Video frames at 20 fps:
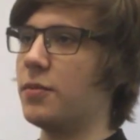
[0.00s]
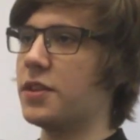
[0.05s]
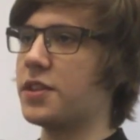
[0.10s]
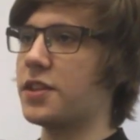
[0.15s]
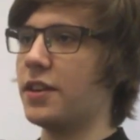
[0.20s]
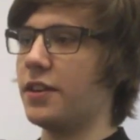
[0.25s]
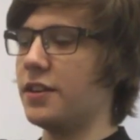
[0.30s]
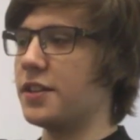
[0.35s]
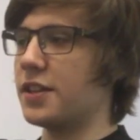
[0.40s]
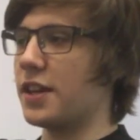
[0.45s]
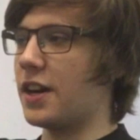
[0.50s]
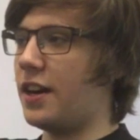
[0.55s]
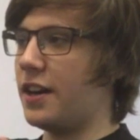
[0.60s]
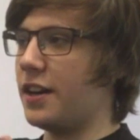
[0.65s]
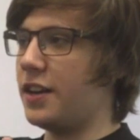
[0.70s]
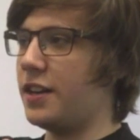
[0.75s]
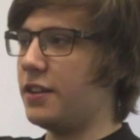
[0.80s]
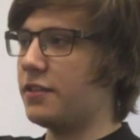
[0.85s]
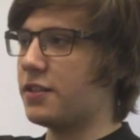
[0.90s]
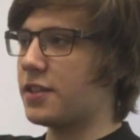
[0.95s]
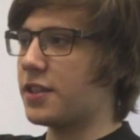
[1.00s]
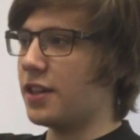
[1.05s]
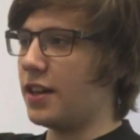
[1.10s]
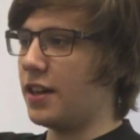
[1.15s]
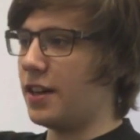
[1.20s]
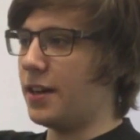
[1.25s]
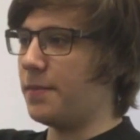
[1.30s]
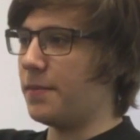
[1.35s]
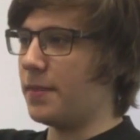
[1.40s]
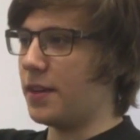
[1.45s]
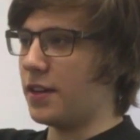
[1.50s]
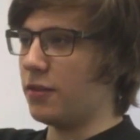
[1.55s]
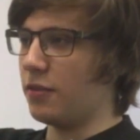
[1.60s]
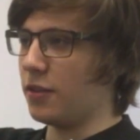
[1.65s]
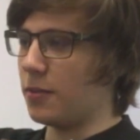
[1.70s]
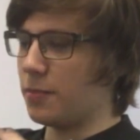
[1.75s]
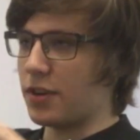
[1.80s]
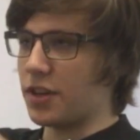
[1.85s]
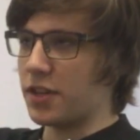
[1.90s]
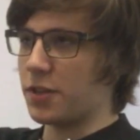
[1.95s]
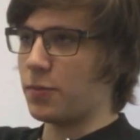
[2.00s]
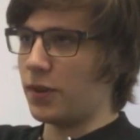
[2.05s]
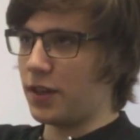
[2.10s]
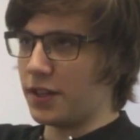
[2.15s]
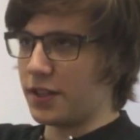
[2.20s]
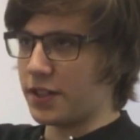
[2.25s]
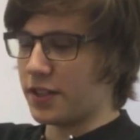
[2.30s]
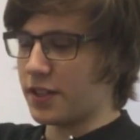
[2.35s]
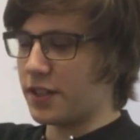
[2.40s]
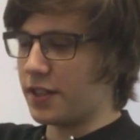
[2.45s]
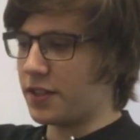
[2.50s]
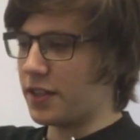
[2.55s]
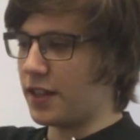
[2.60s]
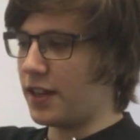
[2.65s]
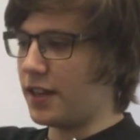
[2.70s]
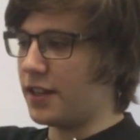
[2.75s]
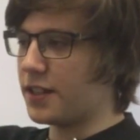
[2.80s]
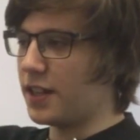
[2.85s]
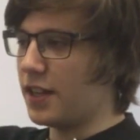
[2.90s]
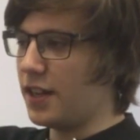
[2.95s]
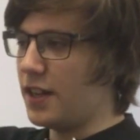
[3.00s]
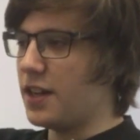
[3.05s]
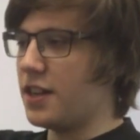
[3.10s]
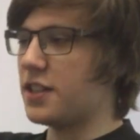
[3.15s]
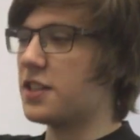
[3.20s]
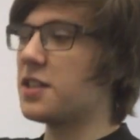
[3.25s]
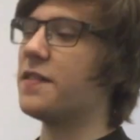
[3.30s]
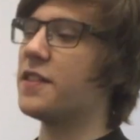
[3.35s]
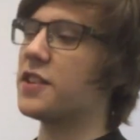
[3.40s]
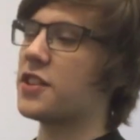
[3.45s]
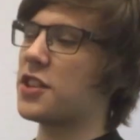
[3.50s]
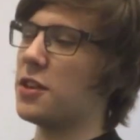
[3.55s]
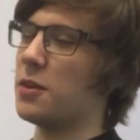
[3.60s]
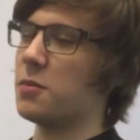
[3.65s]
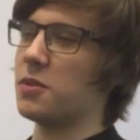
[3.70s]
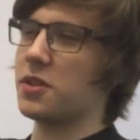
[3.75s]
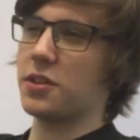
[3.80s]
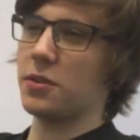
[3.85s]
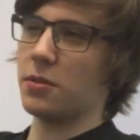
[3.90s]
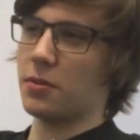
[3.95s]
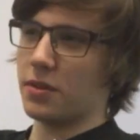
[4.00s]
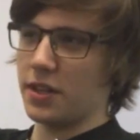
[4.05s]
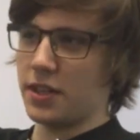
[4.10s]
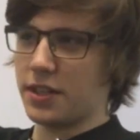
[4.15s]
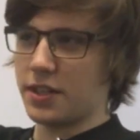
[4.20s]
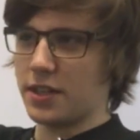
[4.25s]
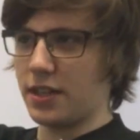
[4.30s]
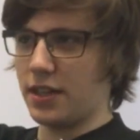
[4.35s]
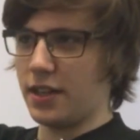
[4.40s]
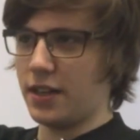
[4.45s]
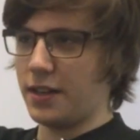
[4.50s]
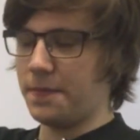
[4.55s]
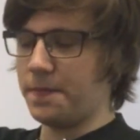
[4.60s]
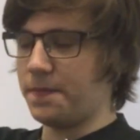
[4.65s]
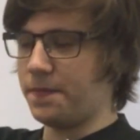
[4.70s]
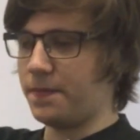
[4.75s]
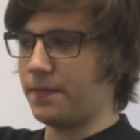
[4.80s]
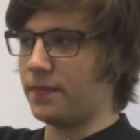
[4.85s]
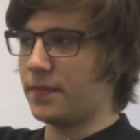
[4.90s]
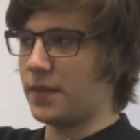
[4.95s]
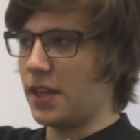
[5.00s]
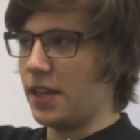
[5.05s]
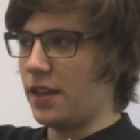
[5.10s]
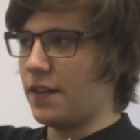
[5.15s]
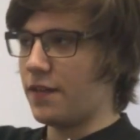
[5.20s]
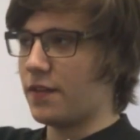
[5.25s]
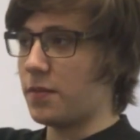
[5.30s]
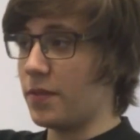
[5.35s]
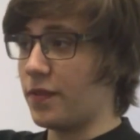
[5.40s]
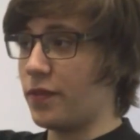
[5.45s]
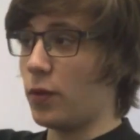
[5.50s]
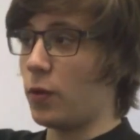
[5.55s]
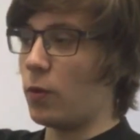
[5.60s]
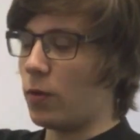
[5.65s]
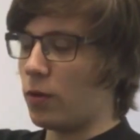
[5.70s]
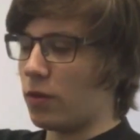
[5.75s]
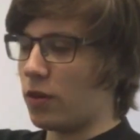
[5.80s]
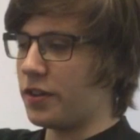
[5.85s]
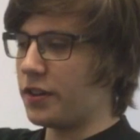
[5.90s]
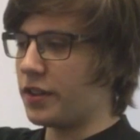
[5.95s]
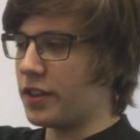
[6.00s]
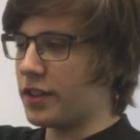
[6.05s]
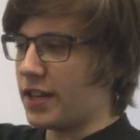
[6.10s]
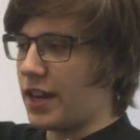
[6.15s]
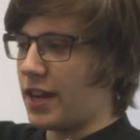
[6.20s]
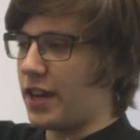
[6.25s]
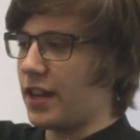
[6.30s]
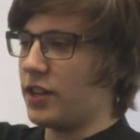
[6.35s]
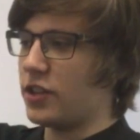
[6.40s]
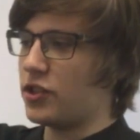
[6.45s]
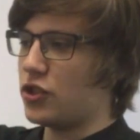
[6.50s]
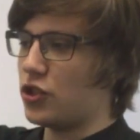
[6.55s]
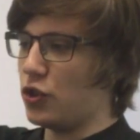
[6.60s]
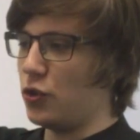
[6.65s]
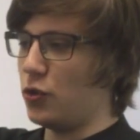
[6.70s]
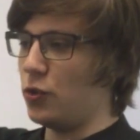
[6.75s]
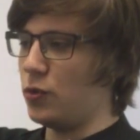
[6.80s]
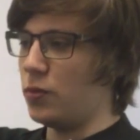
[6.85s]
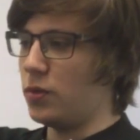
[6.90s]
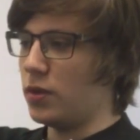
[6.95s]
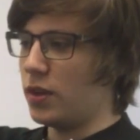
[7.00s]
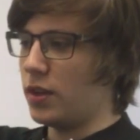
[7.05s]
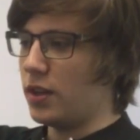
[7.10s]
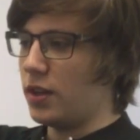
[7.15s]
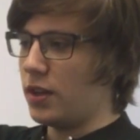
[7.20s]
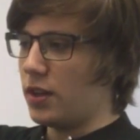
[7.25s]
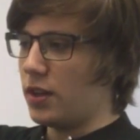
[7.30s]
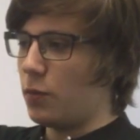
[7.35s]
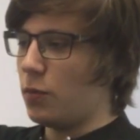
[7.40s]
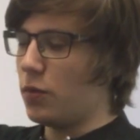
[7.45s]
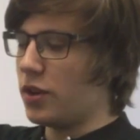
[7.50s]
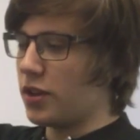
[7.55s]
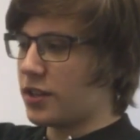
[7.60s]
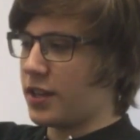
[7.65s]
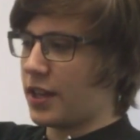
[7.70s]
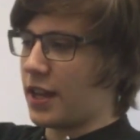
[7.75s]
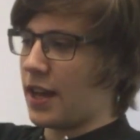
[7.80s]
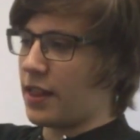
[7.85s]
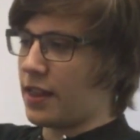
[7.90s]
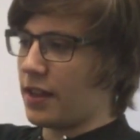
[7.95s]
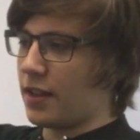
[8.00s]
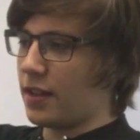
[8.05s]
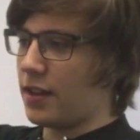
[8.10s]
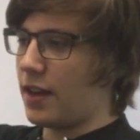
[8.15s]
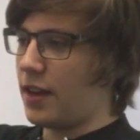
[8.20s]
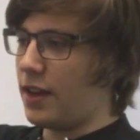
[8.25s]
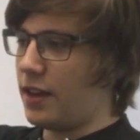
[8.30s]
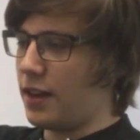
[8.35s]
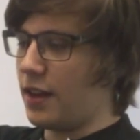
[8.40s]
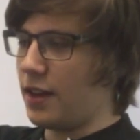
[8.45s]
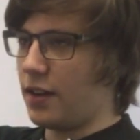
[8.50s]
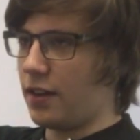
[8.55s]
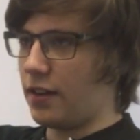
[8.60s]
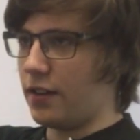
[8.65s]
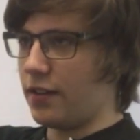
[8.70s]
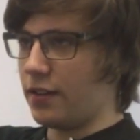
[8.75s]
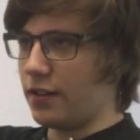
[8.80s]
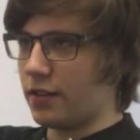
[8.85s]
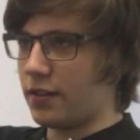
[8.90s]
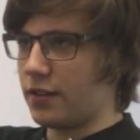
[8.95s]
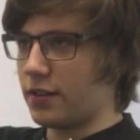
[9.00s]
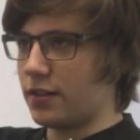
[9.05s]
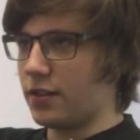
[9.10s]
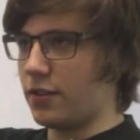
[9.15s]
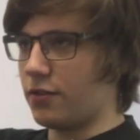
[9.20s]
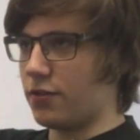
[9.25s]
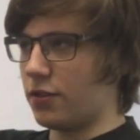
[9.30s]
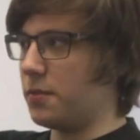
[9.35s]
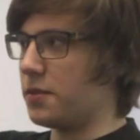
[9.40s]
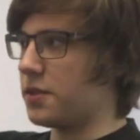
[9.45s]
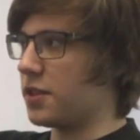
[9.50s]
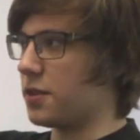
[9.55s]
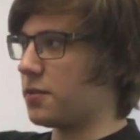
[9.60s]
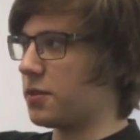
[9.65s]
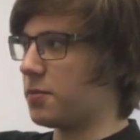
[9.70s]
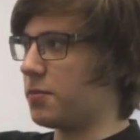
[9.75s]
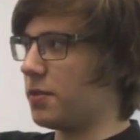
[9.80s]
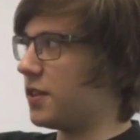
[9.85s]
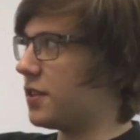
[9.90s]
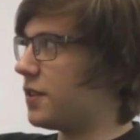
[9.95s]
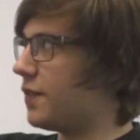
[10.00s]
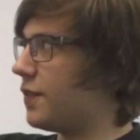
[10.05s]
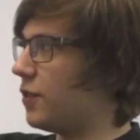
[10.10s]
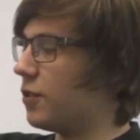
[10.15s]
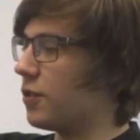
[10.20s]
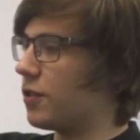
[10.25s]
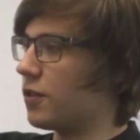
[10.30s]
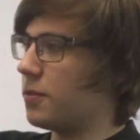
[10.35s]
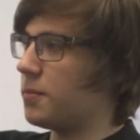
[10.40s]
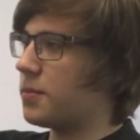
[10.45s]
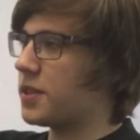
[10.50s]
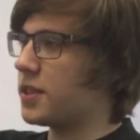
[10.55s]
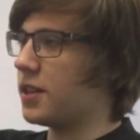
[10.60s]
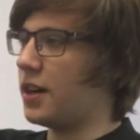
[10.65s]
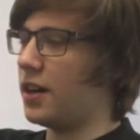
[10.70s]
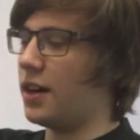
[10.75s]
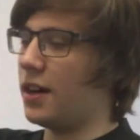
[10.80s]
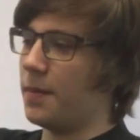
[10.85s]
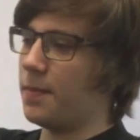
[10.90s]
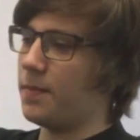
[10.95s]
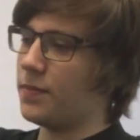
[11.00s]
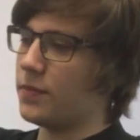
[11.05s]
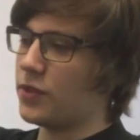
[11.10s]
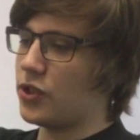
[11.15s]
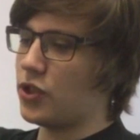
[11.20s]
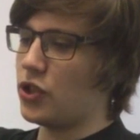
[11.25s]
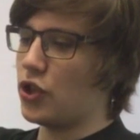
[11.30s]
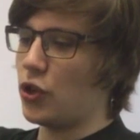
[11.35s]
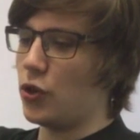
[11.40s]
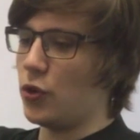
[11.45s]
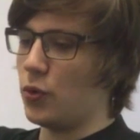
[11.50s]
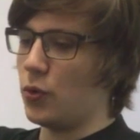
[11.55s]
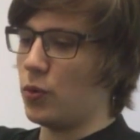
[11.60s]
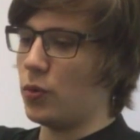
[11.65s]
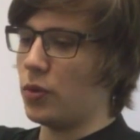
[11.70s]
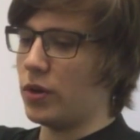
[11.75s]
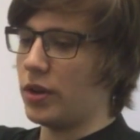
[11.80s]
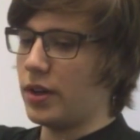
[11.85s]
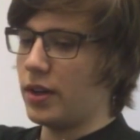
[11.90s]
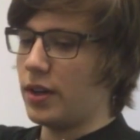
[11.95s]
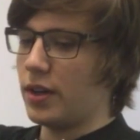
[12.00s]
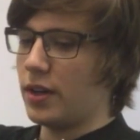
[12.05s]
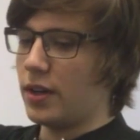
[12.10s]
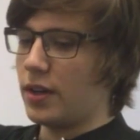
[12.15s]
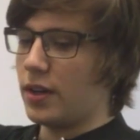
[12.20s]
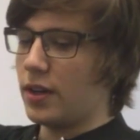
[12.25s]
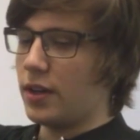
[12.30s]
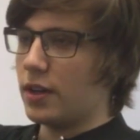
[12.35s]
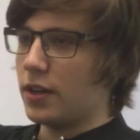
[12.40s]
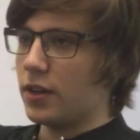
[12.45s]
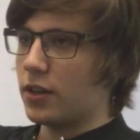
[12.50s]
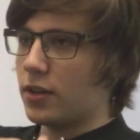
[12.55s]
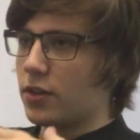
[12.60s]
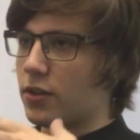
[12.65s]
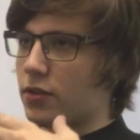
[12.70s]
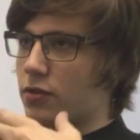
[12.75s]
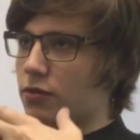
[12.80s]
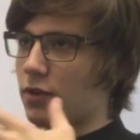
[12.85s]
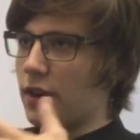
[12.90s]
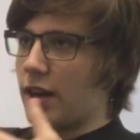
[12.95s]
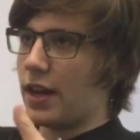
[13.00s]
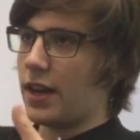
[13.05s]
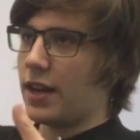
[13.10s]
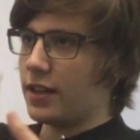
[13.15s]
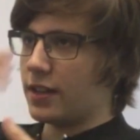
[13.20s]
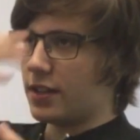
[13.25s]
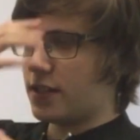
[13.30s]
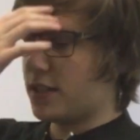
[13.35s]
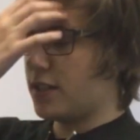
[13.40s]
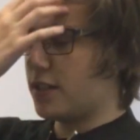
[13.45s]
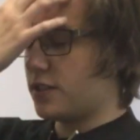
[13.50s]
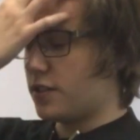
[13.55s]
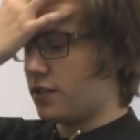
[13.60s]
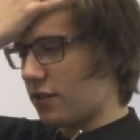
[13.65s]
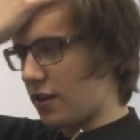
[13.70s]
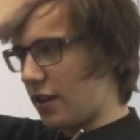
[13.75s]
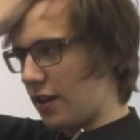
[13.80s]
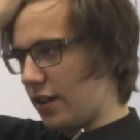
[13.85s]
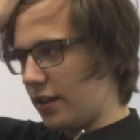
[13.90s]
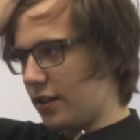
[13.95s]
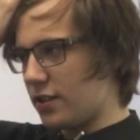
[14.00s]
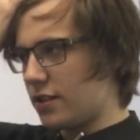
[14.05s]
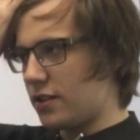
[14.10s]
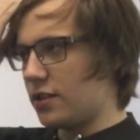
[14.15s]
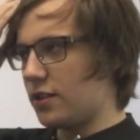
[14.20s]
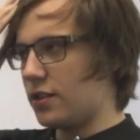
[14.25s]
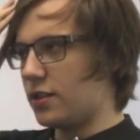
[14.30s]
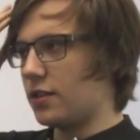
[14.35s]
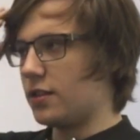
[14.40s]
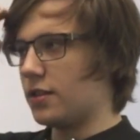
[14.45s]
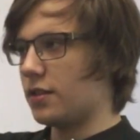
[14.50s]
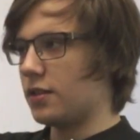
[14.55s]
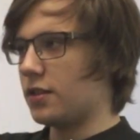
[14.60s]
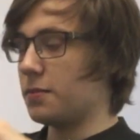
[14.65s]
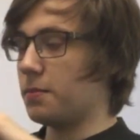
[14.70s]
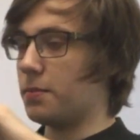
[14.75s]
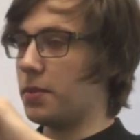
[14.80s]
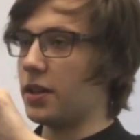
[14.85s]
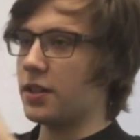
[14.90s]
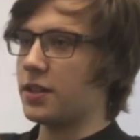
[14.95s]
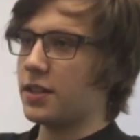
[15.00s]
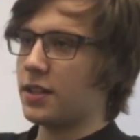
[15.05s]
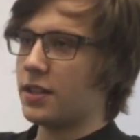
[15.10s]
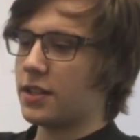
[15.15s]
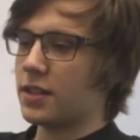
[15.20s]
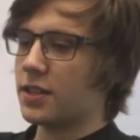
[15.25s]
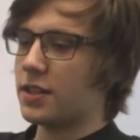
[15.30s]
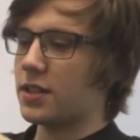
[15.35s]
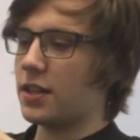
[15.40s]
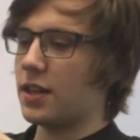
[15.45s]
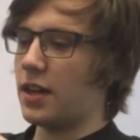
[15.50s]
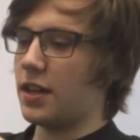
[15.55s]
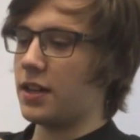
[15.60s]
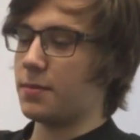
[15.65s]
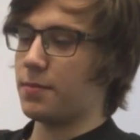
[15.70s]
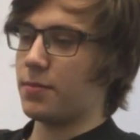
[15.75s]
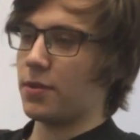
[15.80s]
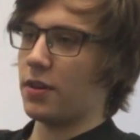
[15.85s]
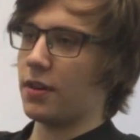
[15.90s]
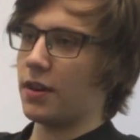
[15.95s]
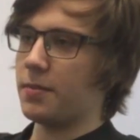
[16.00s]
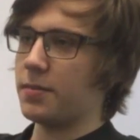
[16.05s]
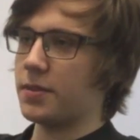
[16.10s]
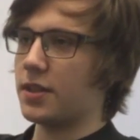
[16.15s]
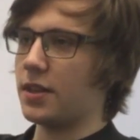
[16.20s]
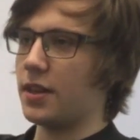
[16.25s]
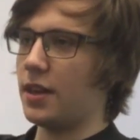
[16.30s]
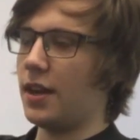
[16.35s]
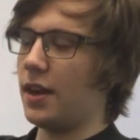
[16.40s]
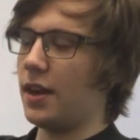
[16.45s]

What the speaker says: We start using iNews and all the press wires associated, and some of the shorter stories from before or on the day to work together in our groups, as we're split into 4 groups, to create some bulletins and some programs